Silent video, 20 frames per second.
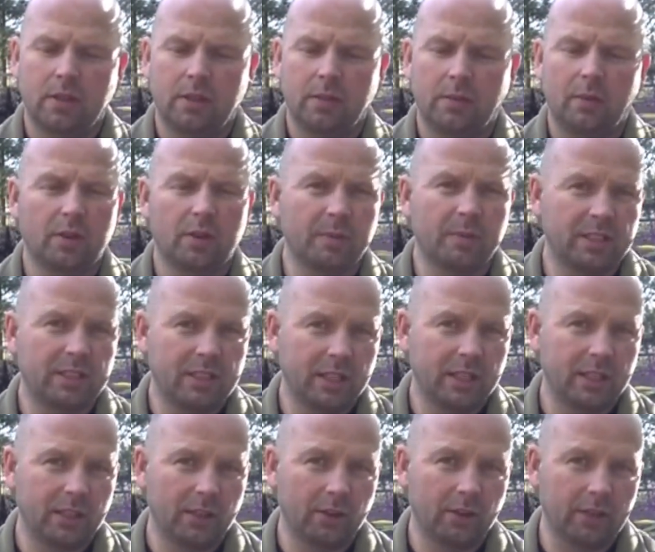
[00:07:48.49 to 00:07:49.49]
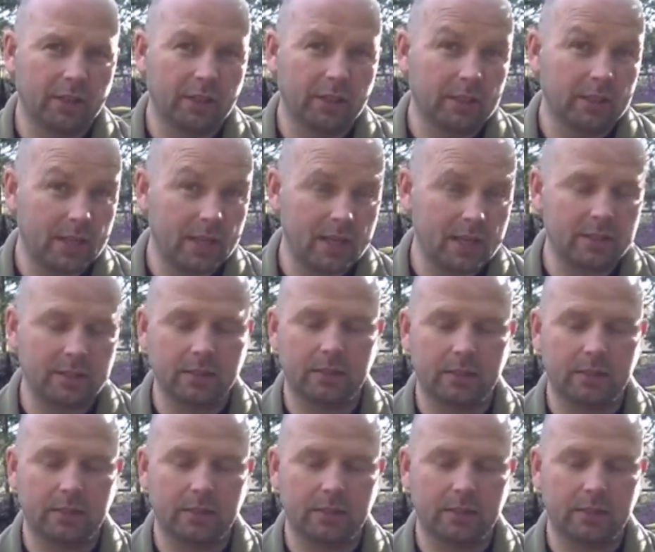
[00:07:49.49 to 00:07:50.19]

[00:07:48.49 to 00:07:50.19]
They wanted me to take a look at it, test